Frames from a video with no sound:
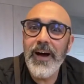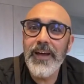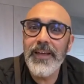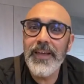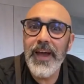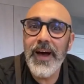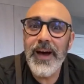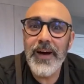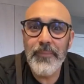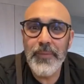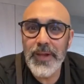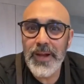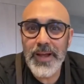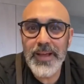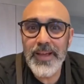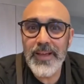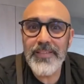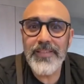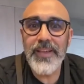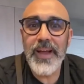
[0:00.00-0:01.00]
Yeah, I mean, I
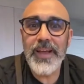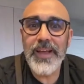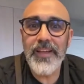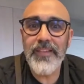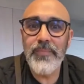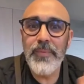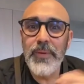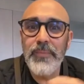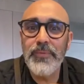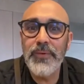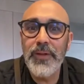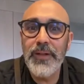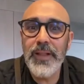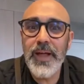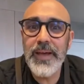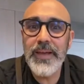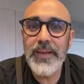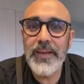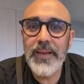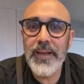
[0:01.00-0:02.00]
guess people are
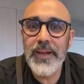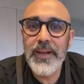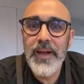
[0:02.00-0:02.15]
liking it.